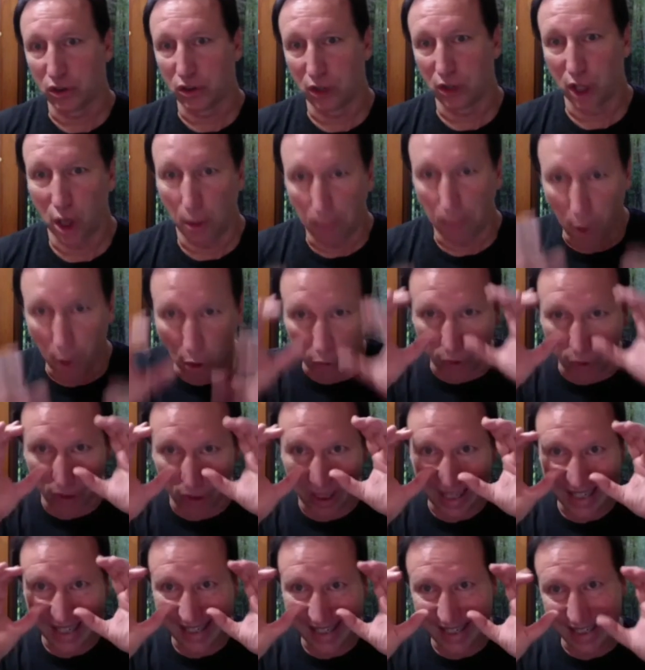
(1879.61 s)
you know, both
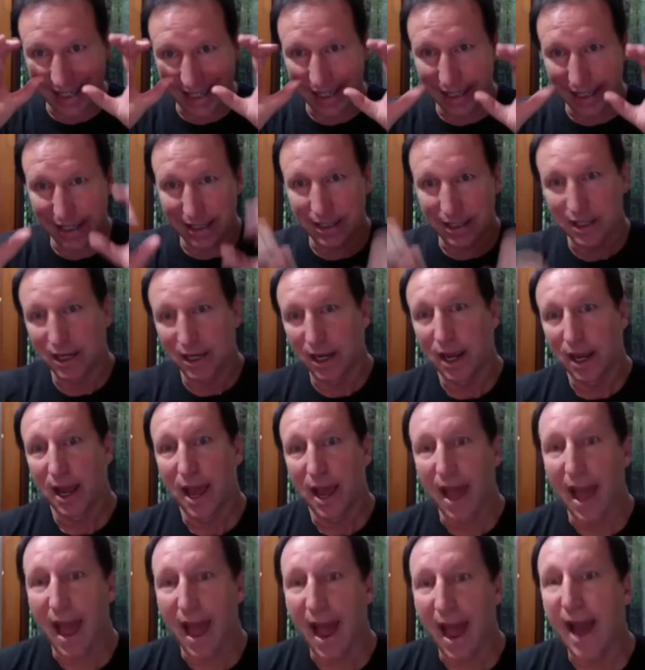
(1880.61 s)
lenses
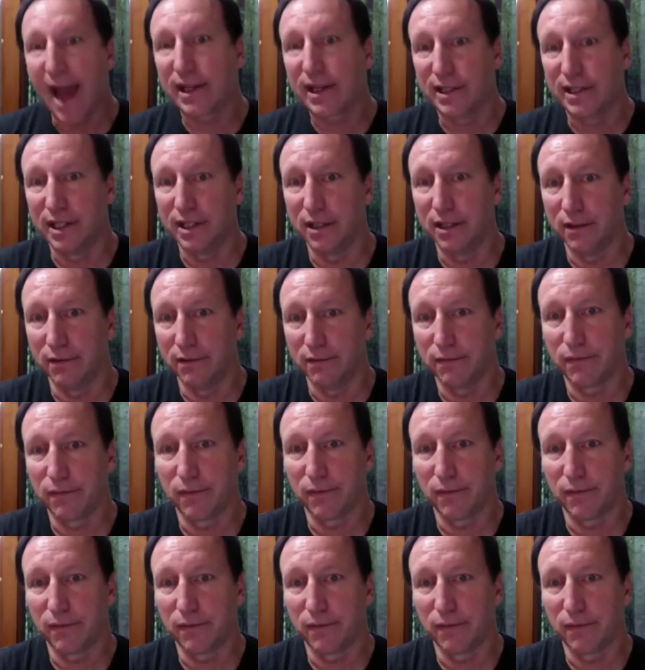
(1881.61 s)
active,